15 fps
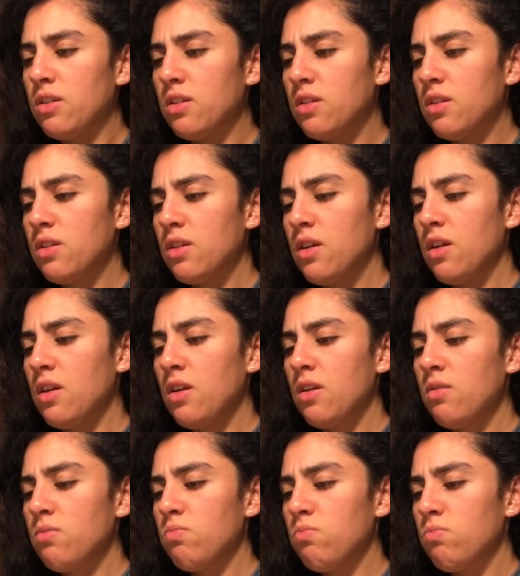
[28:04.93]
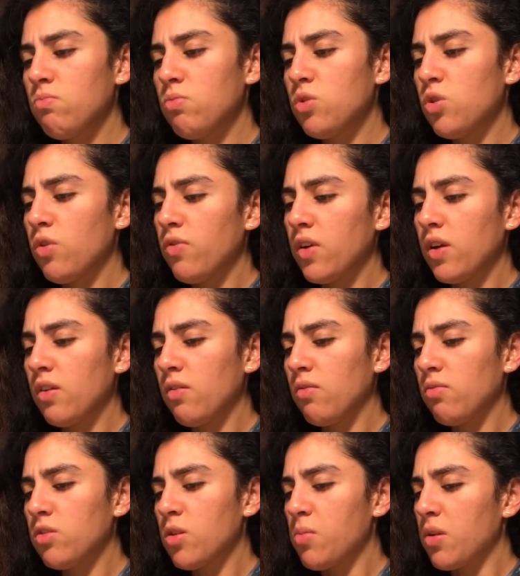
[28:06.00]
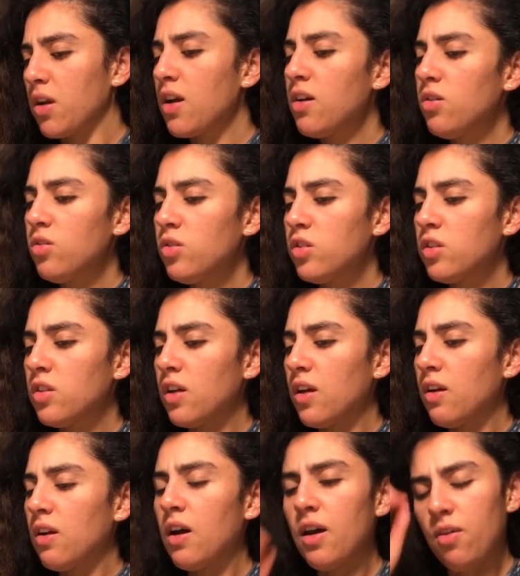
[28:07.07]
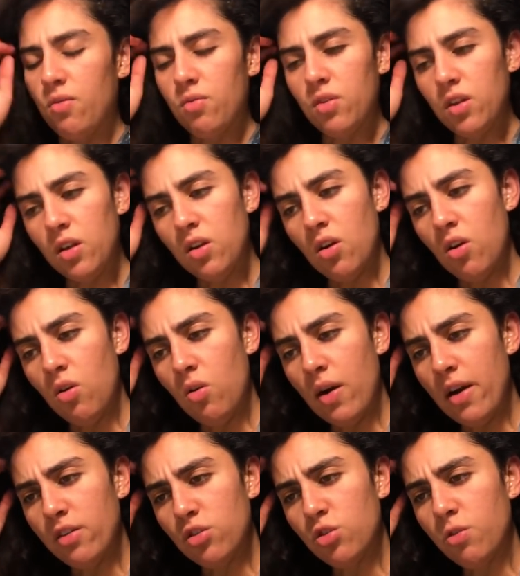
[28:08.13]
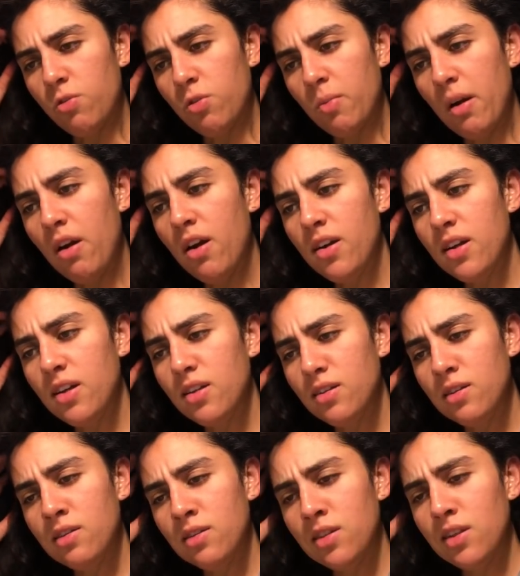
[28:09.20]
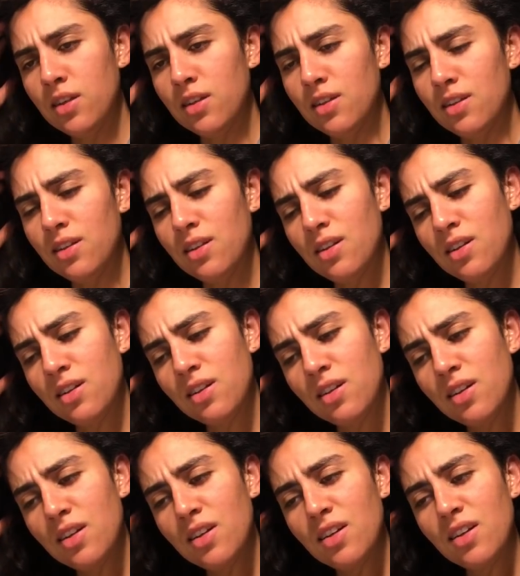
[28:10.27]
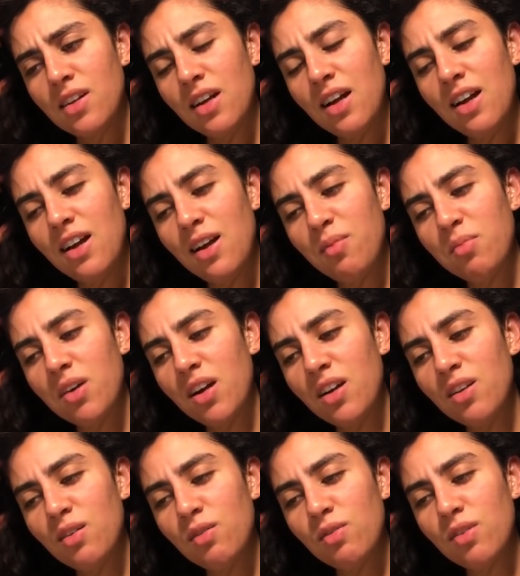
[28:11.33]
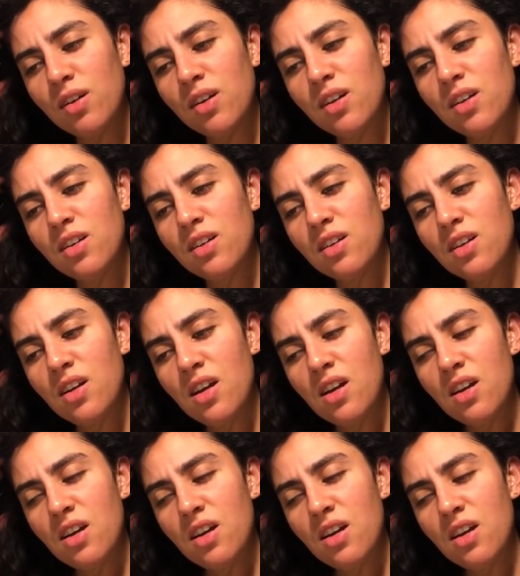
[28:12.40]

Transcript: it's serving something else that I don't really know how to serve to my audience. And I'm kind of